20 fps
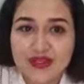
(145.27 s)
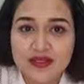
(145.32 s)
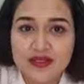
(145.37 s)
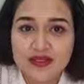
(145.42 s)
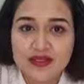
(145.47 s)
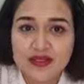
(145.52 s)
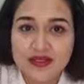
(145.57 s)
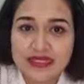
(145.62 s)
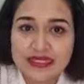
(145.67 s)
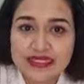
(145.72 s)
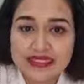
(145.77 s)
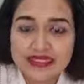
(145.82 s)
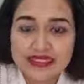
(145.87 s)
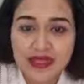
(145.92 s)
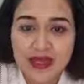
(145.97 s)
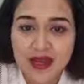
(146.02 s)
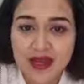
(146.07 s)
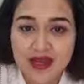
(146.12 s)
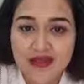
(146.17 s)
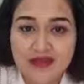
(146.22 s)
So let's
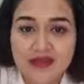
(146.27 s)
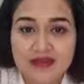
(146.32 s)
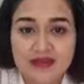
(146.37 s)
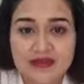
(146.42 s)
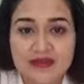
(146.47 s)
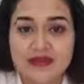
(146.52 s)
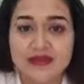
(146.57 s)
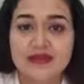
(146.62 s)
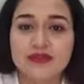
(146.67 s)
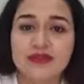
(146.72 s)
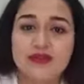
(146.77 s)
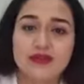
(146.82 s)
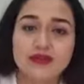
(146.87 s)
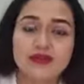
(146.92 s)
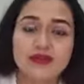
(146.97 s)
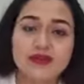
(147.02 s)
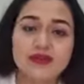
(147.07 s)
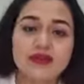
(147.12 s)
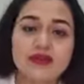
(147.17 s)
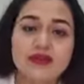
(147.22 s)
start. So
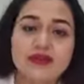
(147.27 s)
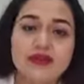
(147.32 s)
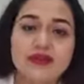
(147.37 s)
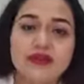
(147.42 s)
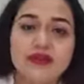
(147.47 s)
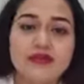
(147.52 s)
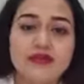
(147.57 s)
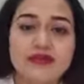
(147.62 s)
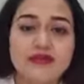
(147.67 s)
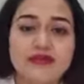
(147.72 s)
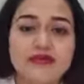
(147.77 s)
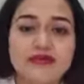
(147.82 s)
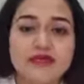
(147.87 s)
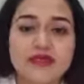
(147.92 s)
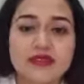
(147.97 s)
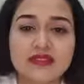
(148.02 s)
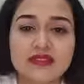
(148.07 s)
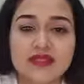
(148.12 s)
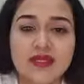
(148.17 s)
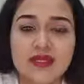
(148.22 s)

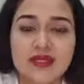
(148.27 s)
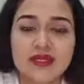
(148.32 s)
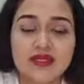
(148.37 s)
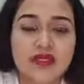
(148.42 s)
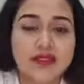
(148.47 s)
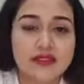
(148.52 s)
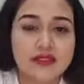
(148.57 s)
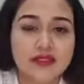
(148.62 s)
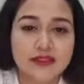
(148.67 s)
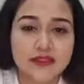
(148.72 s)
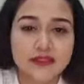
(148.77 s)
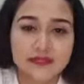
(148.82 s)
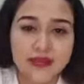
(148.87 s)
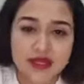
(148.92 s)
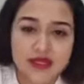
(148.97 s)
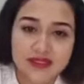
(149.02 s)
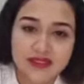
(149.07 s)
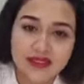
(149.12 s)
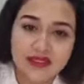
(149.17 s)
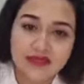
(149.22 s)
first I'll introduce
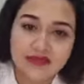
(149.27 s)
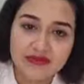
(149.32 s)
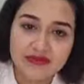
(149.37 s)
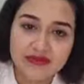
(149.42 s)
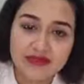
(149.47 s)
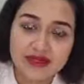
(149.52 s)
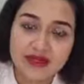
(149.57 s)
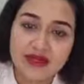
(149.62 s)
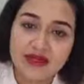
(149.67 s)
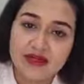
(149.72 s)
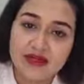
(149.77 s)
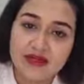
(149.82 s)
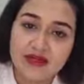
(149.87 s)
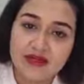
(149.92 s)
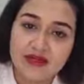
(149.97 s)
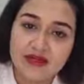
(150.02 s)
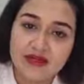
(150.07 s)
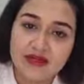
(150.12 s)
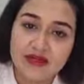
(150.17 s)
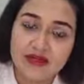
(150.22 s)
myself.
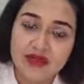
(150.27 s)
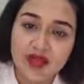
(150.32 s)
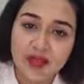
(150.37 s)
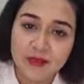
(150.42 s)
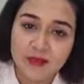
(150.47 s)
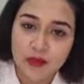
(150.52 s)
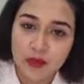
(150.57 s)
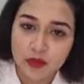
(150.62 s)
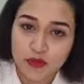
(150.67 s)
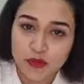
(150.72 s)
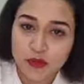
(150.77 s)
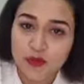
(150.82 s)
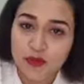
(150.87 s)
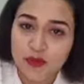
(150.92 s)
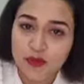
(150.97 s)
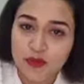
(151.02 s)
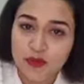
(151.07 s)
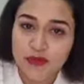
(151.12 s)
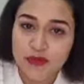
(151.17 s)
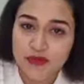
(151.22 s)
I'm Dr.
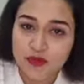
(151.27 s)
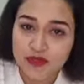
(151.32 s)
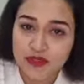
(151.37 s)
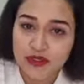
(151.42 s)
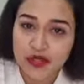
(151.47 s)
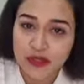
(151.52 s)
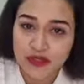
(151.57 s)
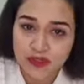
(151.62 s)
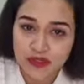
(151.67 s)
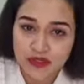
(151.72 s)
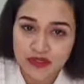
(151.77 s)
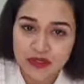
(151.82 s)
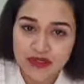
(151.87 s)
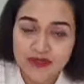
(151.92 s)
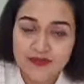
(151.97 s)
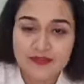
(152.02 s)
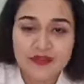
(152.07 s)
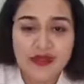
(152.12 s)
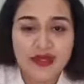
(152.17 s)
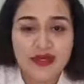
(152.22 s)
Roopam Mayur Gangurde,
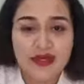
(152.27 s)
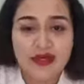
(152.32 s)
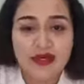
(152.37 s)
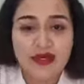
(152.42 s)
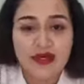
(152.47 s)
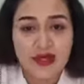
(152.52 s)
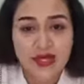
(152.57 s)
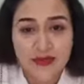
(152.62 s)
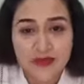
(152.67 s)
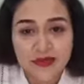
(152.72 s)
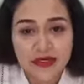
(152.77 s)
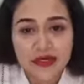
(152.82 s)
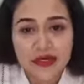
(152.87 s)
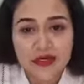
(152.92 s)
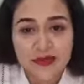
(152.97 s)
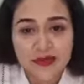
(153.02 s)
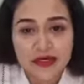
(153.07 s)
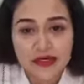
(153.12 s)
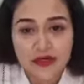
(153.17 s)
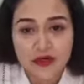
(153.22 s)
MD
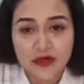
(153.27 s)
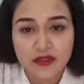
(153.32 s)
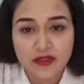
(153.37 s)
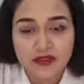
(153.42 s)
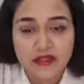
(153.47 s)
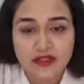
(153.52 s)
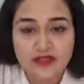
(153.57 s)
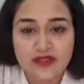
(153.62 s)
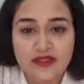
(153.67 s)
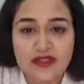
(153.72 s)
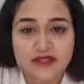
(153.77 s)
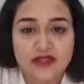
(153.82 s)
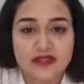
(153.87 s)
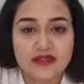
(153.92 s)
Dermatologist,